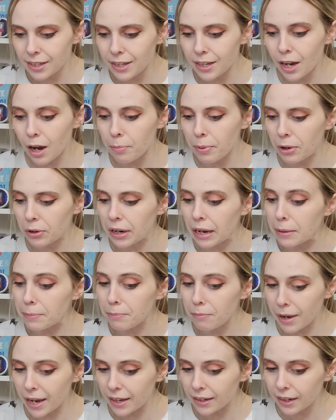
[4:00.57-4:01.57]
about a
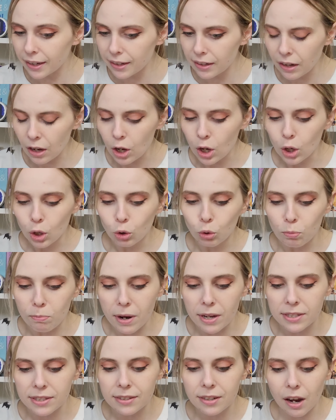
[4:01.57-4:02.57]
maiden who
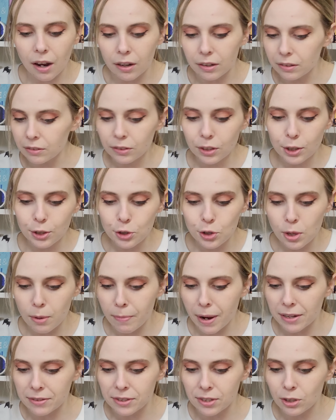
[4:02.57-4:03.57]
must unleash the
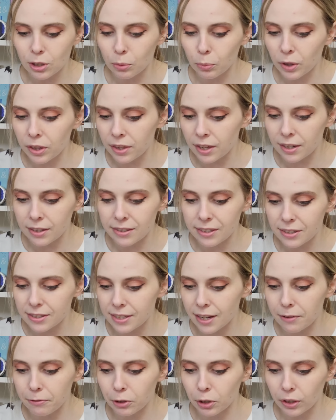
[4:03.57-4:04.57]
monster within to
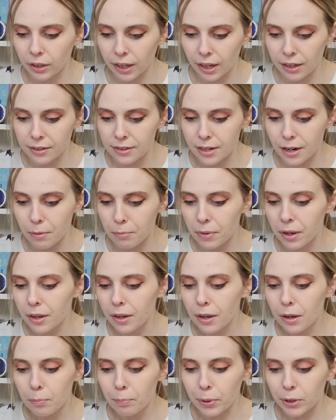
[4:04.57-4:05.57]
save her kingdom.
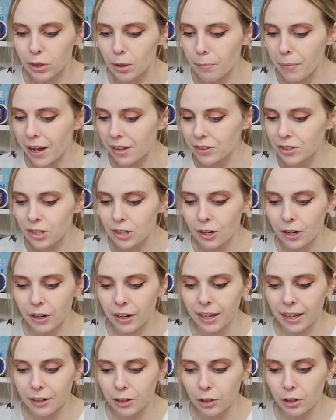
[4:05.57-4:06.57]
But the monster
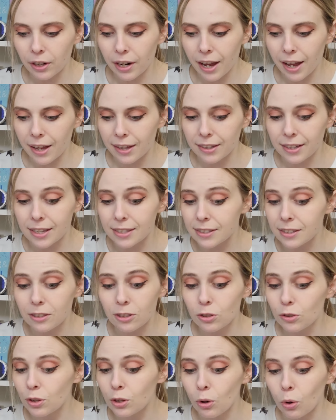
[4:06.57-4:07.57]
in her head
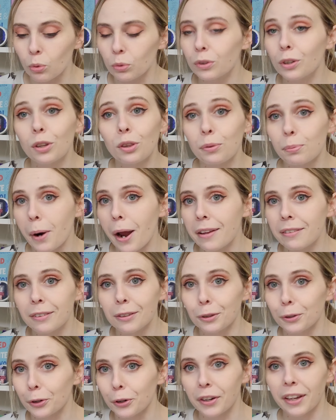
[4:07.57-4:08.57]
isn't the only threat
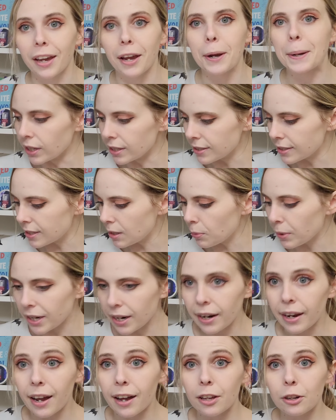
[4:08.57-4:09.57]
lurking. Let's see what
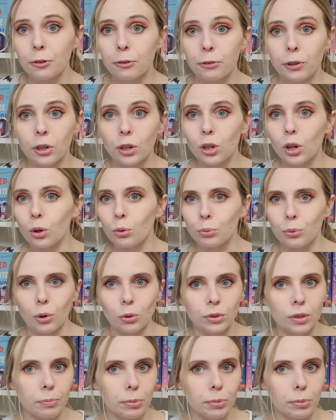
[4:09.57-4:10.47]
I got for roll number